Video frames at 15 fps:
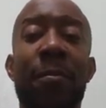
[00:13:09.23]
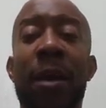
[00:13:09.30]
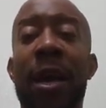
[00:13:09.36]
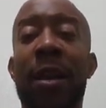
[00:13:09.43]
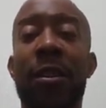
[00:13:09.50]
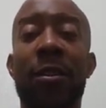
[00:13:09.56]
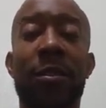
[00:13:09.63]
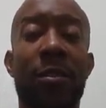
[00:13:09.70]

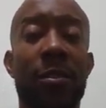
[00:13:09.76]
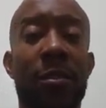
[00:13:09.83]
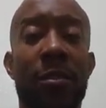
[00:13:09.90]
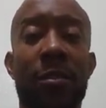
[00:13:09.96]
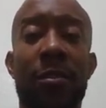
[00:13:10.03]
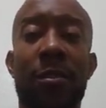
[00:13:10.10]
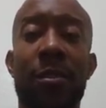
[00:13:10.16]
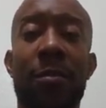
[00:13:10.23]
matter.
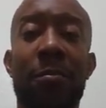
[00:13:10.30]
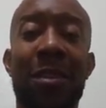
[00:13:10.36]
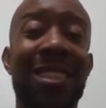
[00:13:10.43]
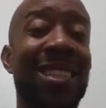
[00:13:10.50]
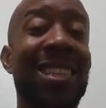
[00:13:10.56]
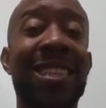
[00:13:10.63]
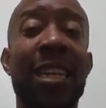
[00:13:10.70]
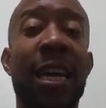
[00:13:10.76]

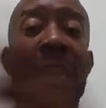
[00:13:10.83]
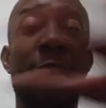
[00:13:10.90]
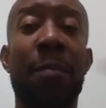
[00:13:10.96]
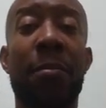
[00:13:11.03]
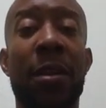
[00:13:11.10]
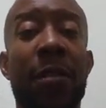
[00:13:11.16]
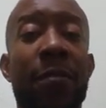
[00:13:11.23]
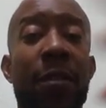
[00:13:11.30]
Because that's not going to
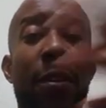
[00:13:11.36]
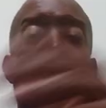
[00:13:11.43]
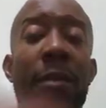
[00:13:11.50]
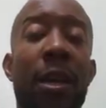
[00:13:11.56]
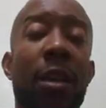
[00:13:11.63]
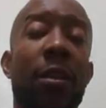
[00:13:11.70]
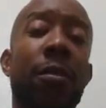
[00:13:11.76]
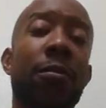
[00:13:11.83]
benefit a
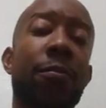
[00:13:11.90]
man.